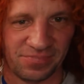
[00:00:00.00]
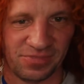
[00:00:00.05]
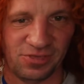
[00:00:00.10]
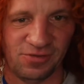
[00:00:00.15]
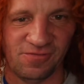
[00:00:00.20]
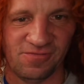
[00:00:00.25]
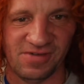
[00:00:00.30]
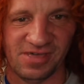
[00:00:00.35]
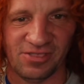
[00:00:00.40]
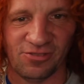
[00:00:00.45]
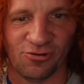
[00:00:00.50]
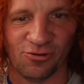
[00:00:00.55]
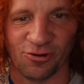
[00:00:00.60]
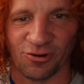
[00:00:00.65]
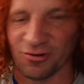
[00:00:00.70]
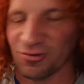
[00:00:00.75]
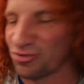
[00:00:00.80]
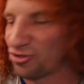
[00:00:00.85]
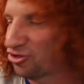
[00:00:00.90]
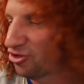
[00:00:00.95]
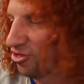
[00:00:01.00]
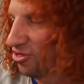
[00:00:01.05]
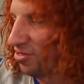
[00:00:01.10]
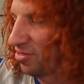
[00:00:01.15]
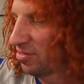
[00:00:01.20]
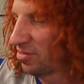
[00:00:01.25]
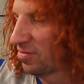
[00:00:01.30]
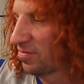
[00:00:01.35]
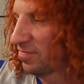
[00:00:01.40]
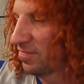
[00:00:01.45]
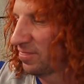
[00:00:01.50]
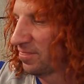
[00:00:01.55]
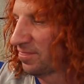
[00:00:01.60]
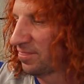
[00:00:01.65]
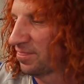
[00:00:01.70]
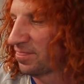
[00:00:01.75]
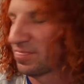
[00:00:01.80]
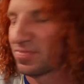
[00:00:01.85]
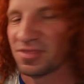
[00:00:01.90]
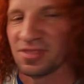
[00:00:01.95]
UV torch.
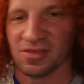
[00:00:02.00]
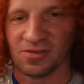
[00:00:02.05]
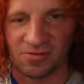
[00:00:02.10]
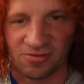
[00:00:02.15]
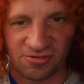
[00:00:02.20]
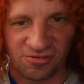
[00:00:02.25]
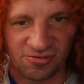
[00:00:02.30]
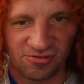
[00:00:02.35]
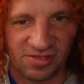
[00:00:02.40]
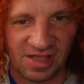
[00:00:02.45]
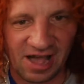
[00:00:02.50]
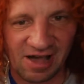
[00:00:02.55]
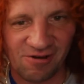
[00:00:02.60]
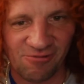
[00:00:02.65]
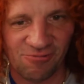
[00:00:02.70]
So now